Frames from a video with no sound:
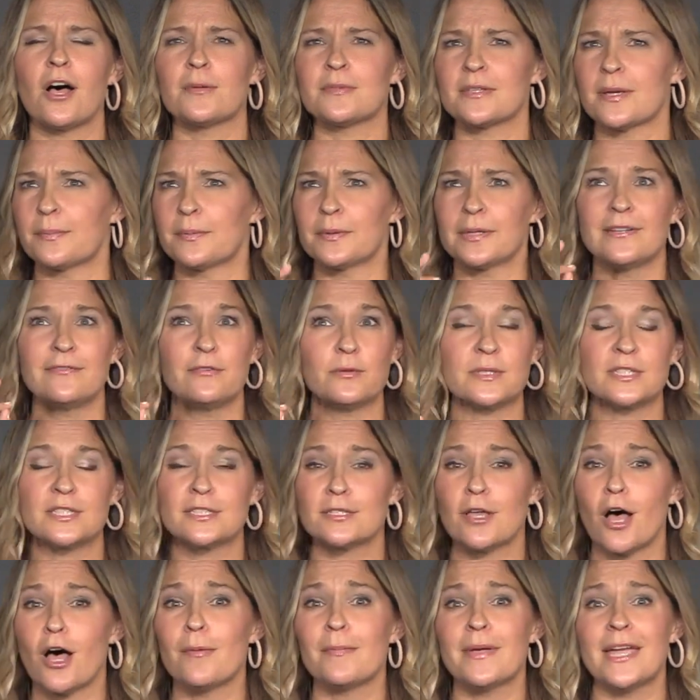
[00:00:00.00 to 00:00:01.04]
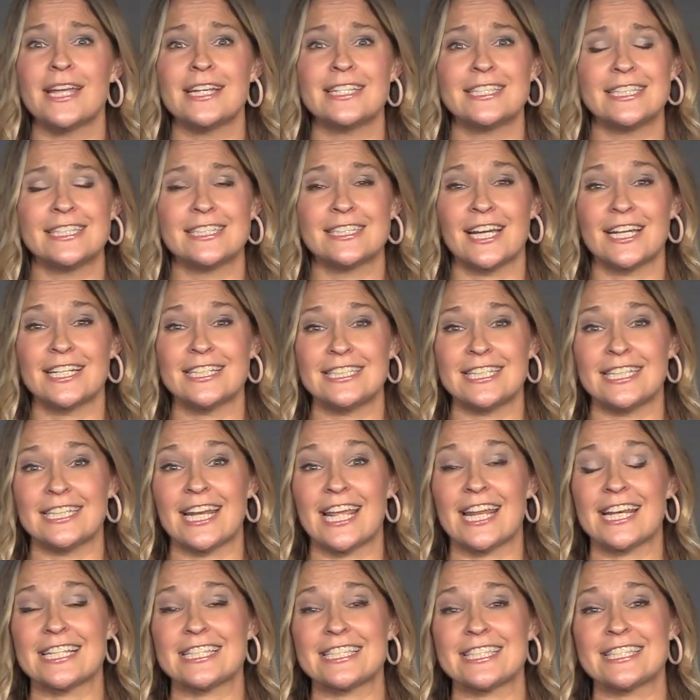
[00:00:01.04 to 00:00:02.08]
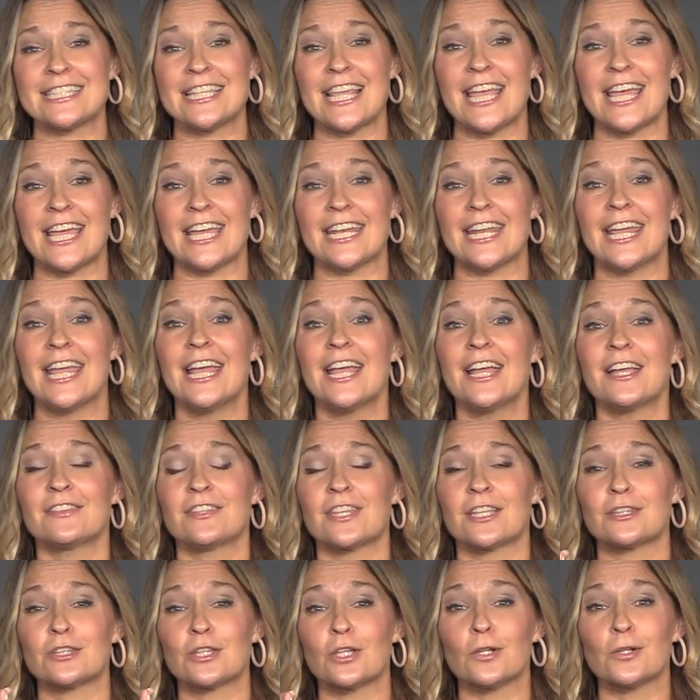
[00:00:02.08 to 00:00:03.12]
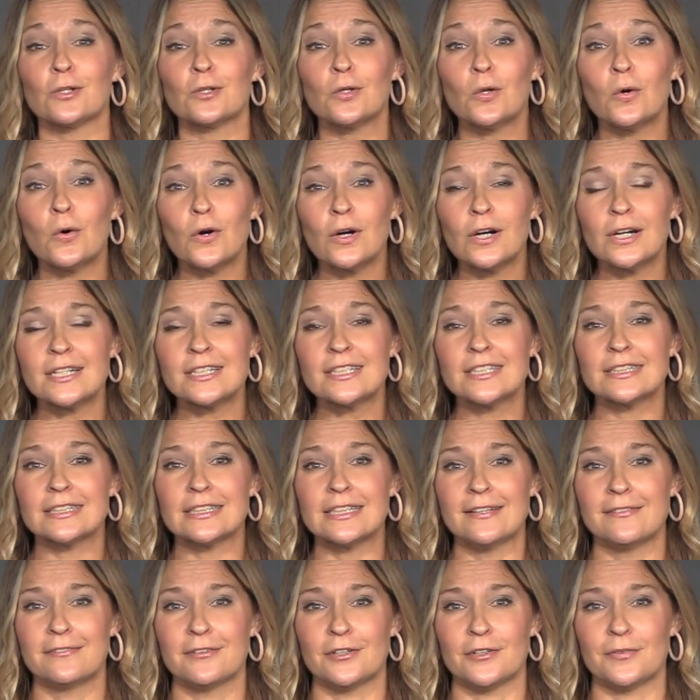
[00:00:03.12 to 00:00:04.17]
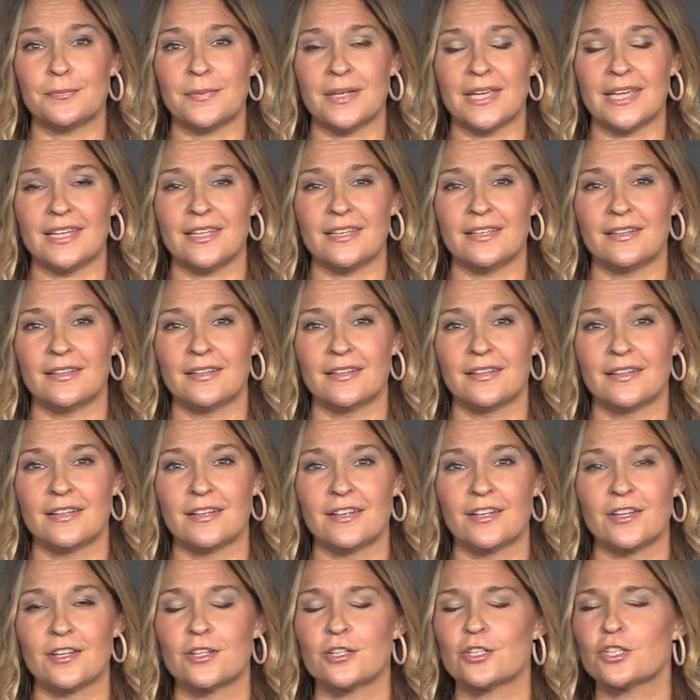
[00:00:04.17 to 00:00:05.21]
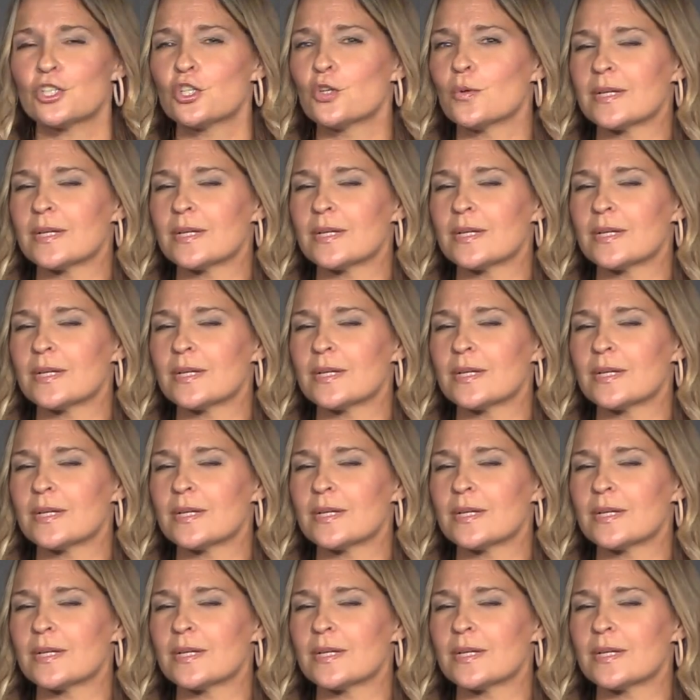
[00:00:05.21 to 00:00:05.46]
I believe it was Psalm 18, 19, and it said that the Lord delivered me to a